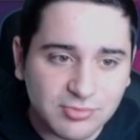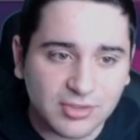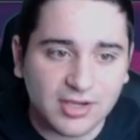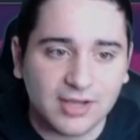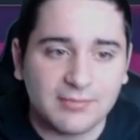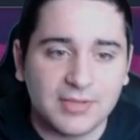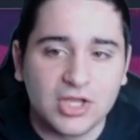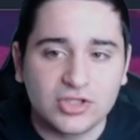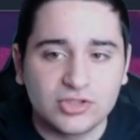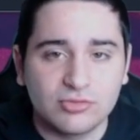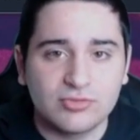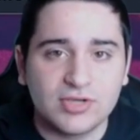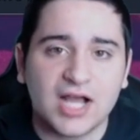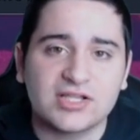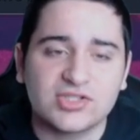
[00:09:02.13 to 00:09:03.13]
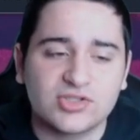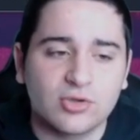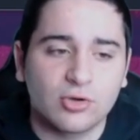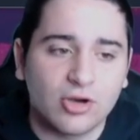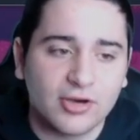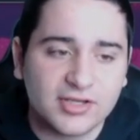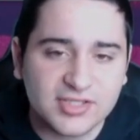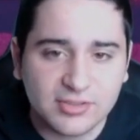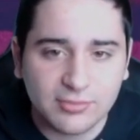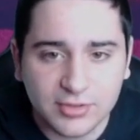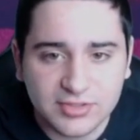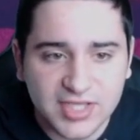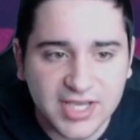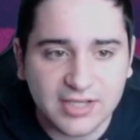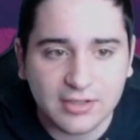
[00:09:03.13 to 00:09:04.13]
one up. Do not score because it
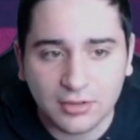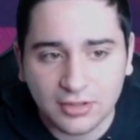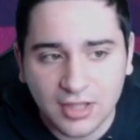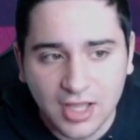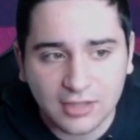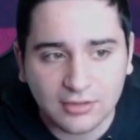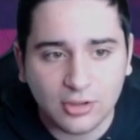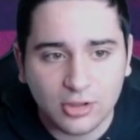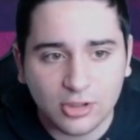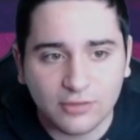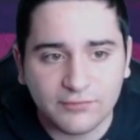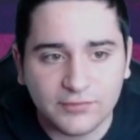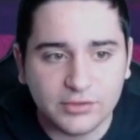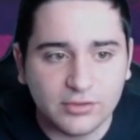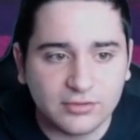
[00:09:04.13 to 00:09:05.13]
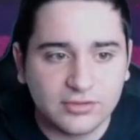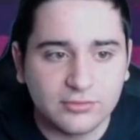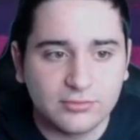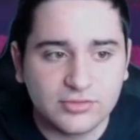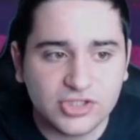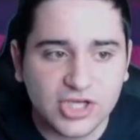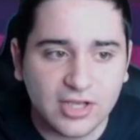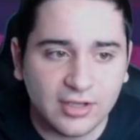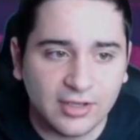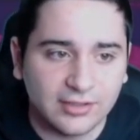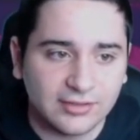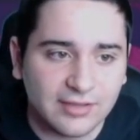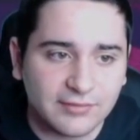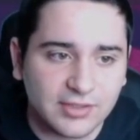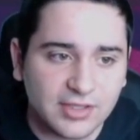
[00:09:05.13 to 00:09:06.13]
will take a lot longer for you to do
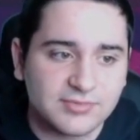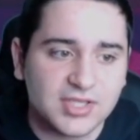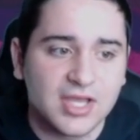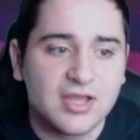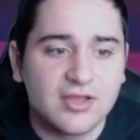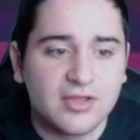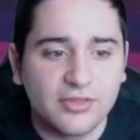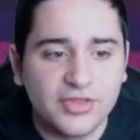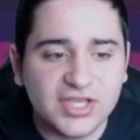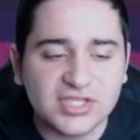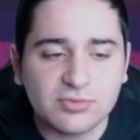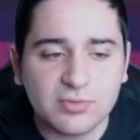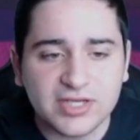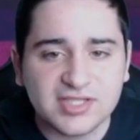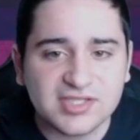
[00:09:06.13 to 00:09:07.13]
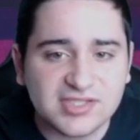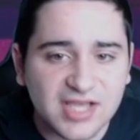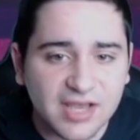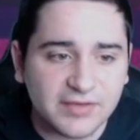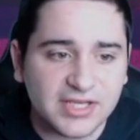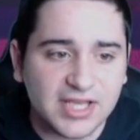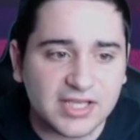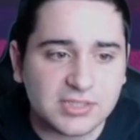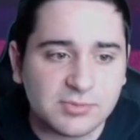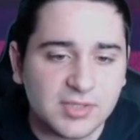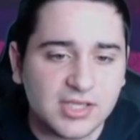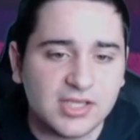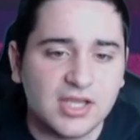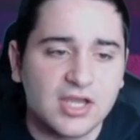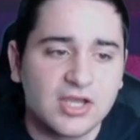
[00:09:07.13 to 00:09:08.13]
level ups. This one is 70
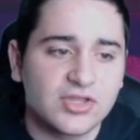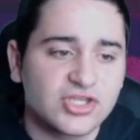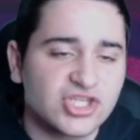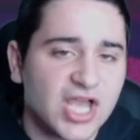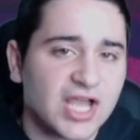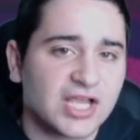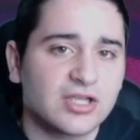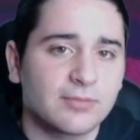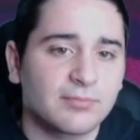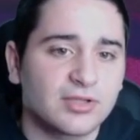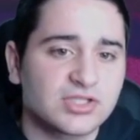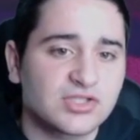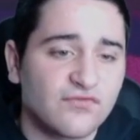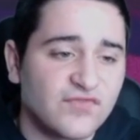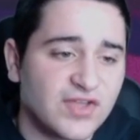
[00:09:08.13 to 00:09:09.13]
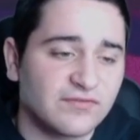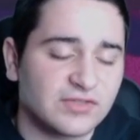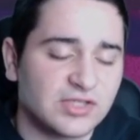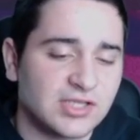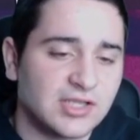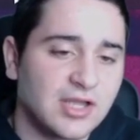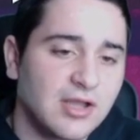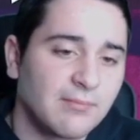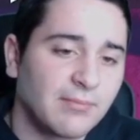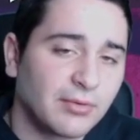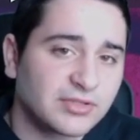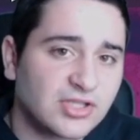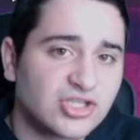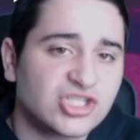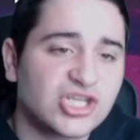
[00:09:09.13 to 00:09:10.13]
XP. The Jack Youngblood's 50. But
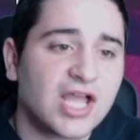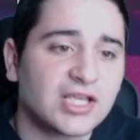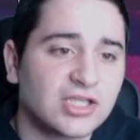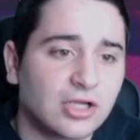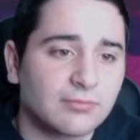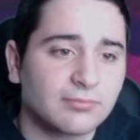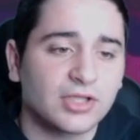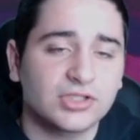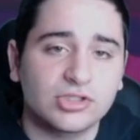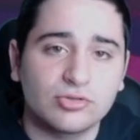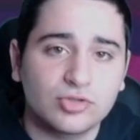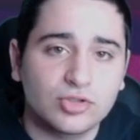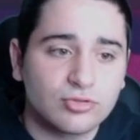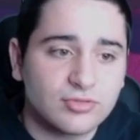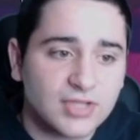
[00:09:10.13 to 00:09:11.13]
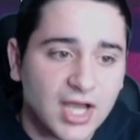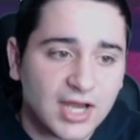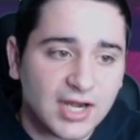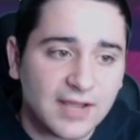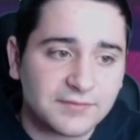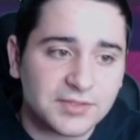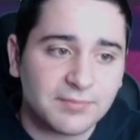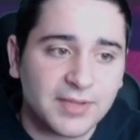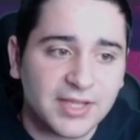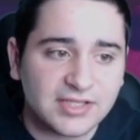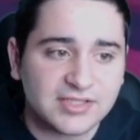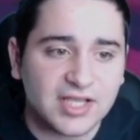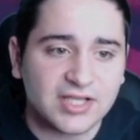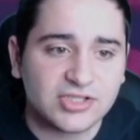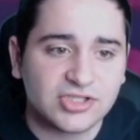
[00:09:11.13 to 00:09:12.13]
with the Jack Youngblood, you do not have to pay
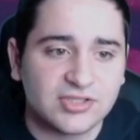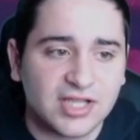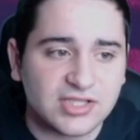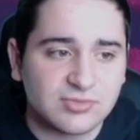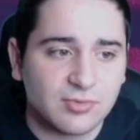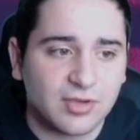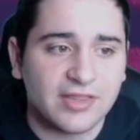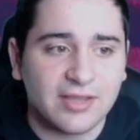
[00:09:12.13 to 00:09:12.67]
attention. That's why